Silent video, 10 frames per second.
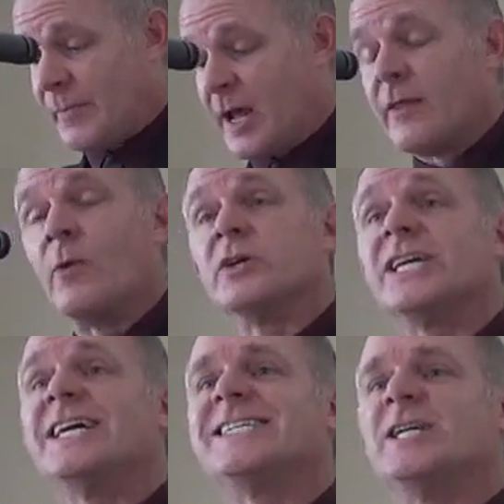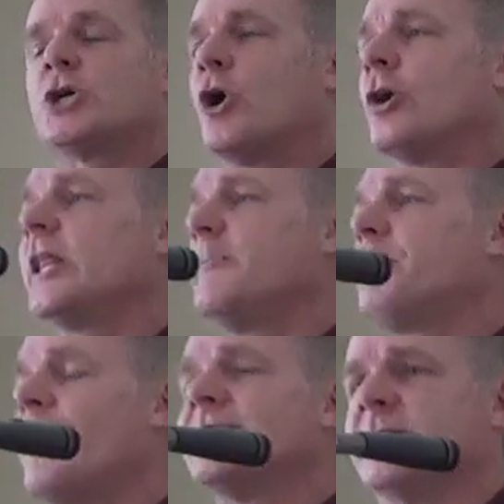In other words, he is eternally
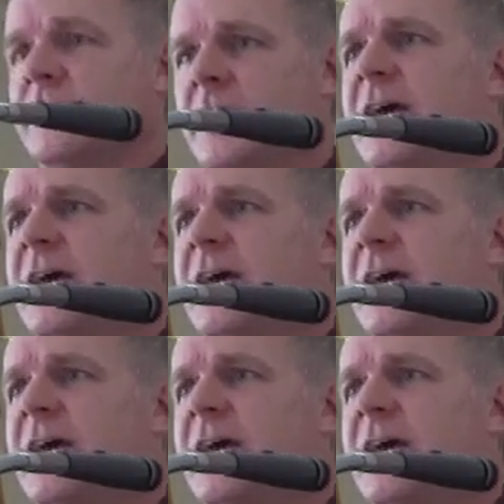present.